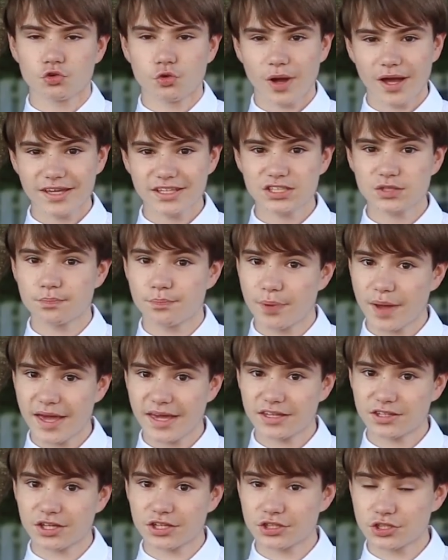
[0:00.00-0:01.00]
twice
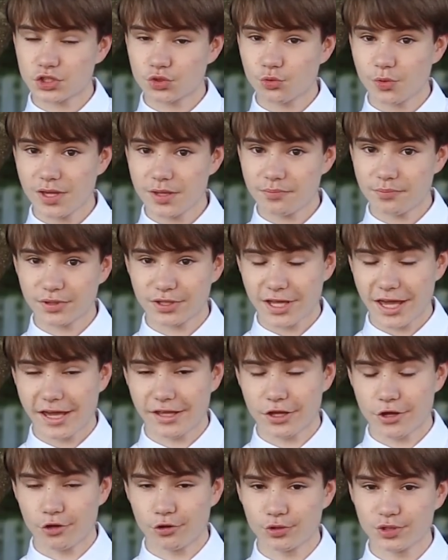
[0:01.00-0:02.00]
baked sweet
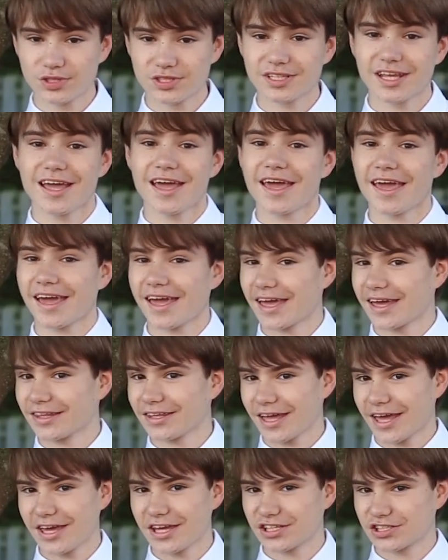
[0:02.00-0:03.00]
potatoes,
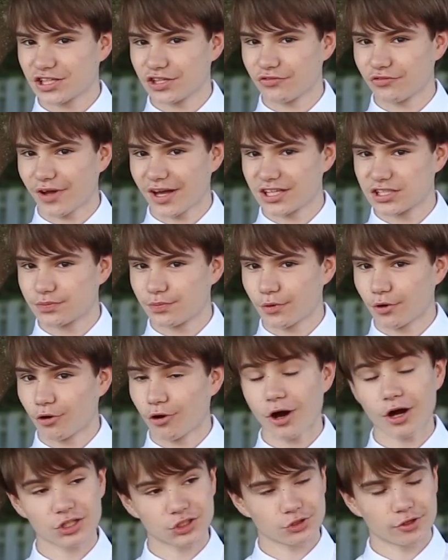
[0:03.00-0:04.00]
and Asian rice
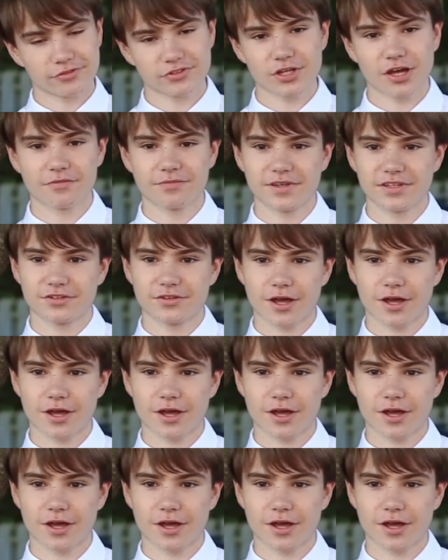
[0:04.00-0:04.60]
bowl. Also have soft beef